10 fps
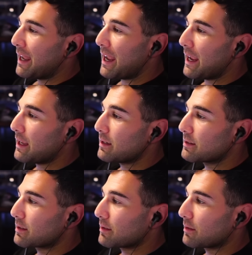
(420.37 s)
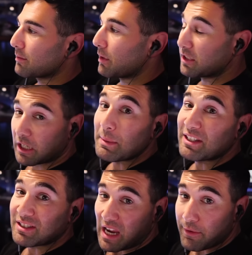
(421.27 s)
And it's going to be
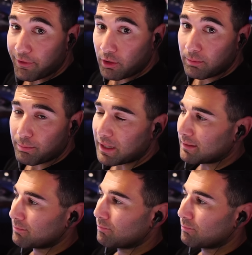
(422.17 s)
safer, but